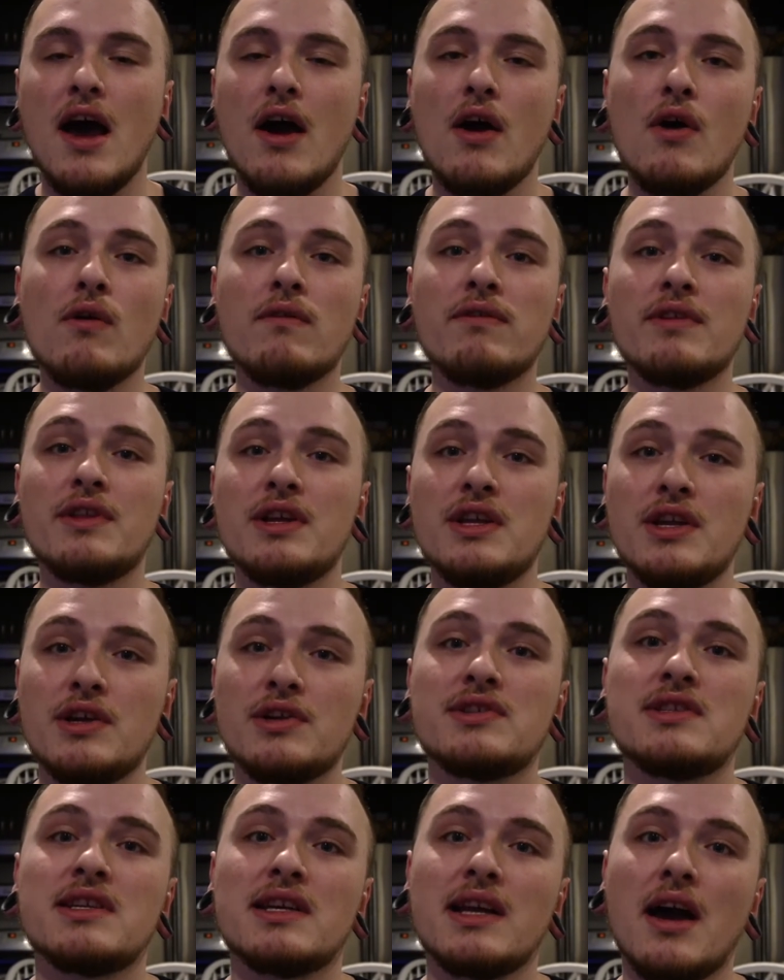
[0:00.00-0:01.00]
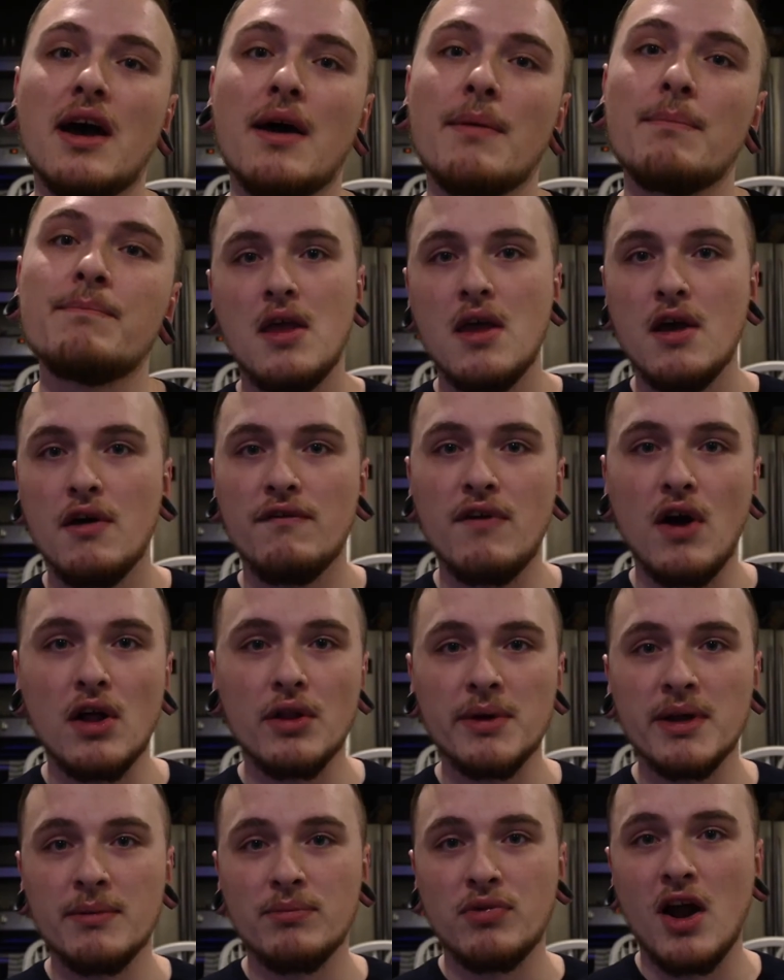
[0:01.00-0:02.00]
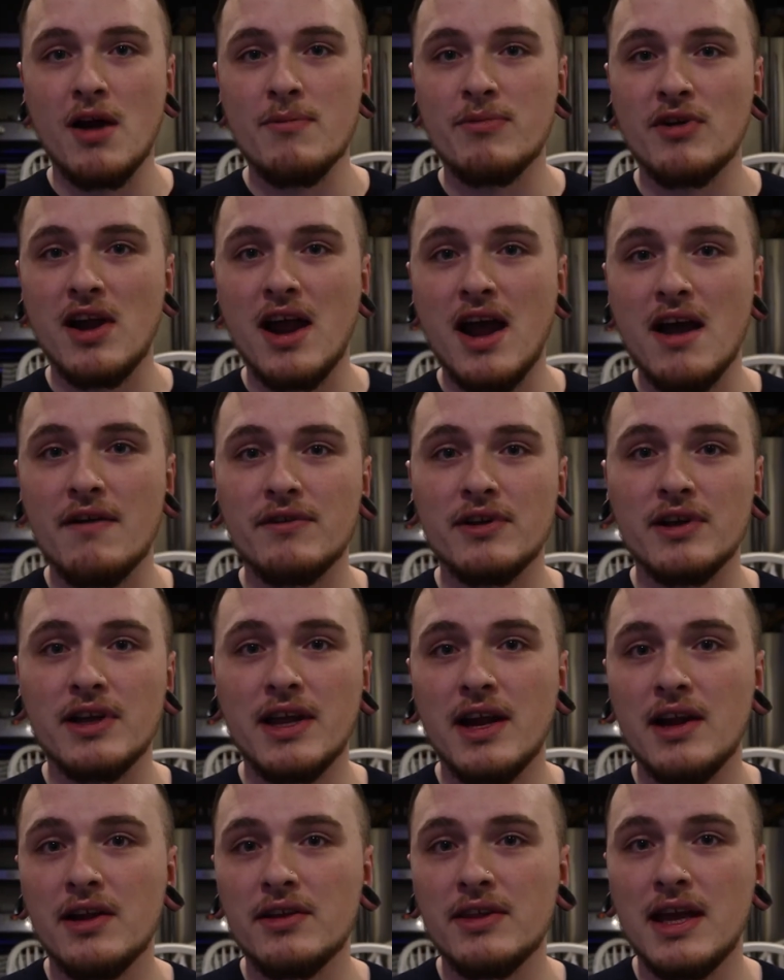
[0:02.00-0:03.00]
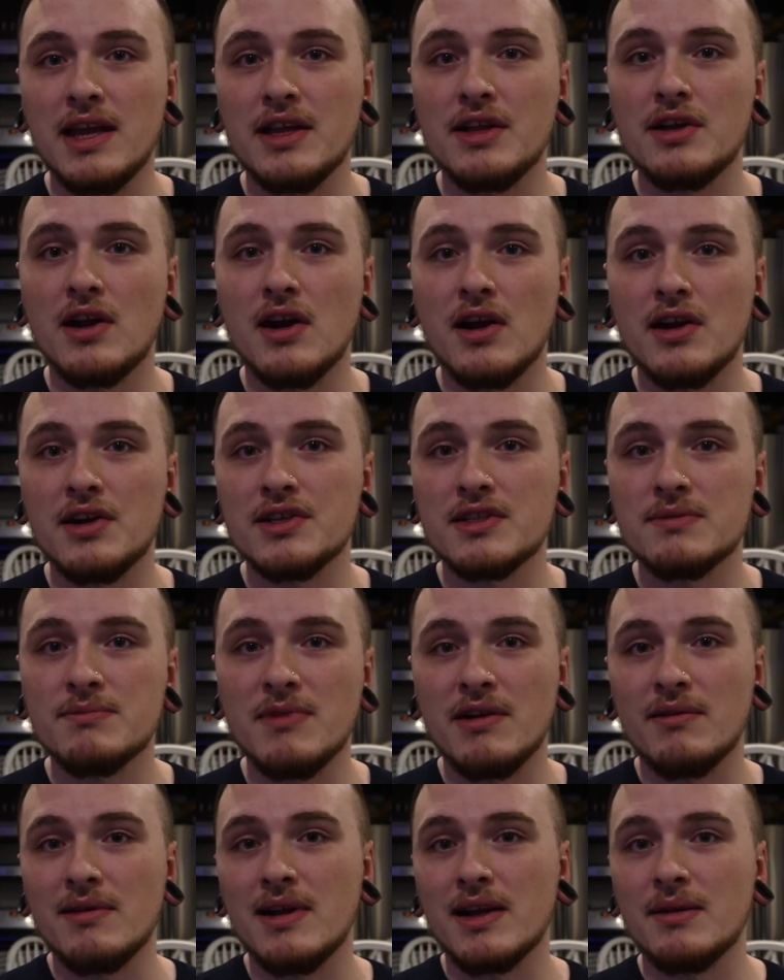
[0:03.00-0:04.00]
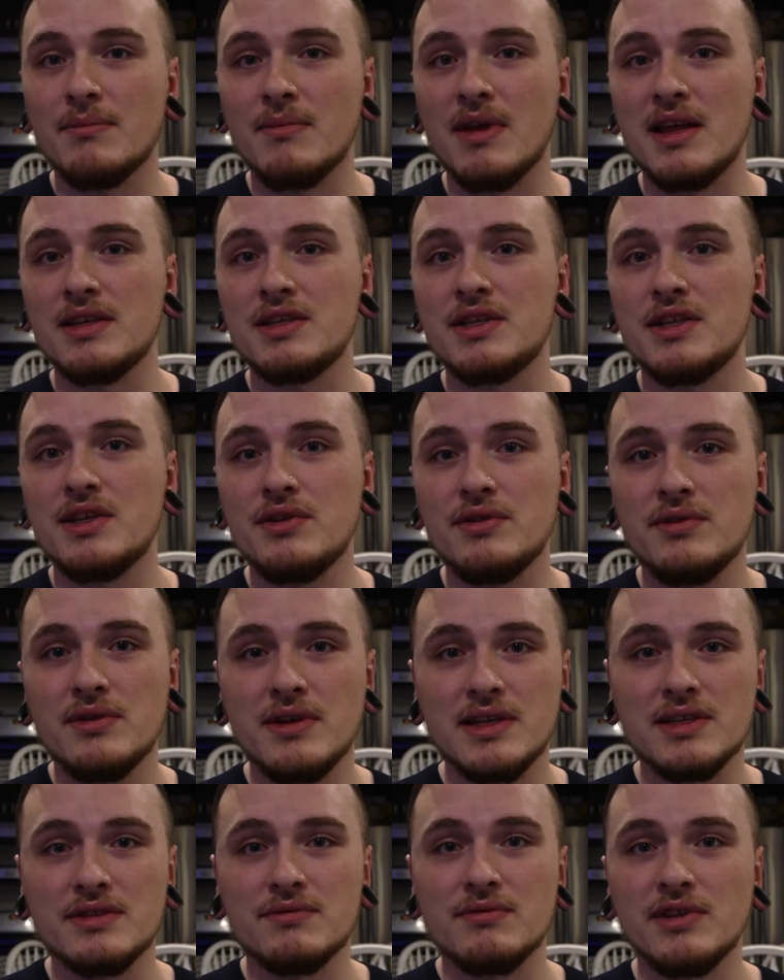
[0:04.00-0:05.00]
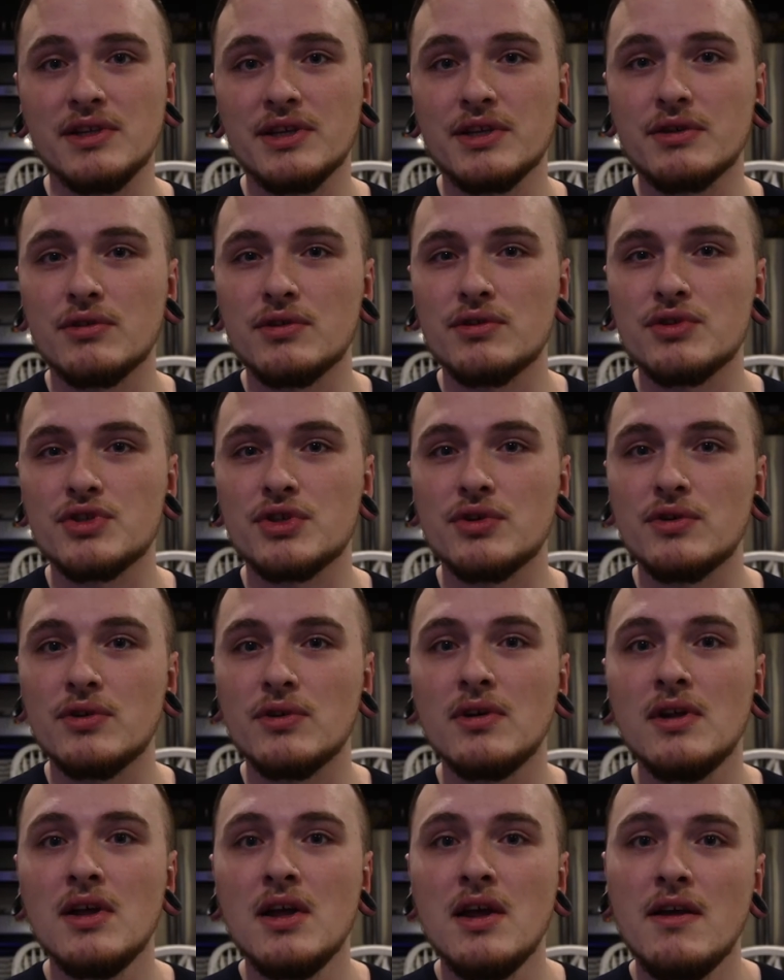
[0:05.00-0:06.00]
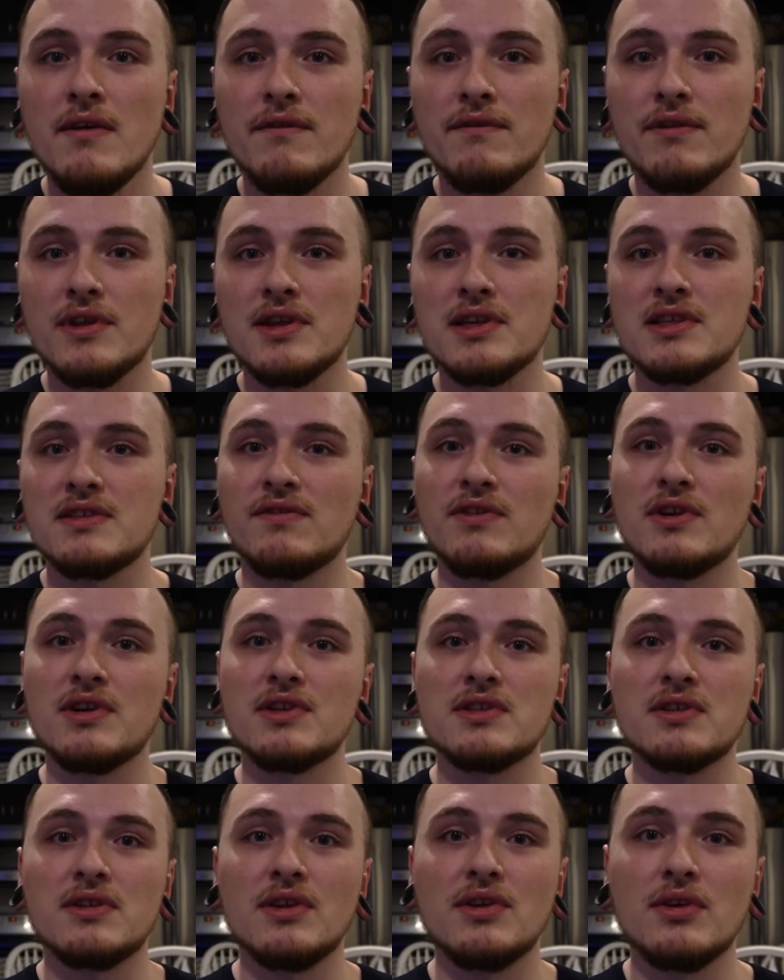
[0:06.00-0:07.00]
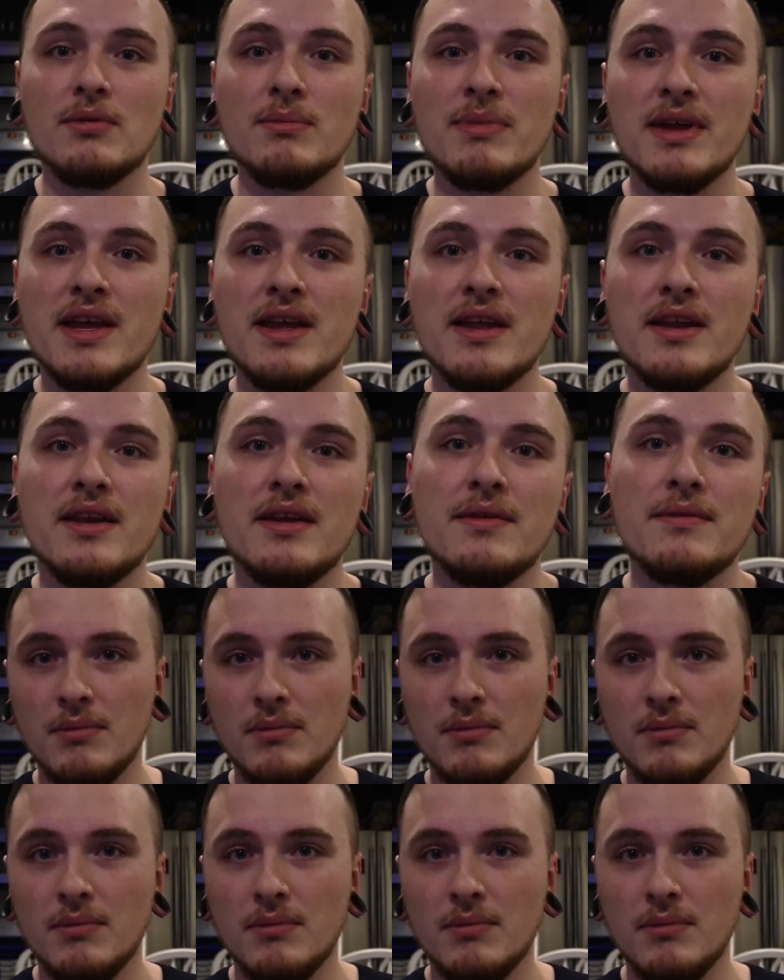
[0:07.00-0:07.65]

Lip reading: over the years to come. Following proper aftercare that your artist might recommend to you is really crucial for this first little bit,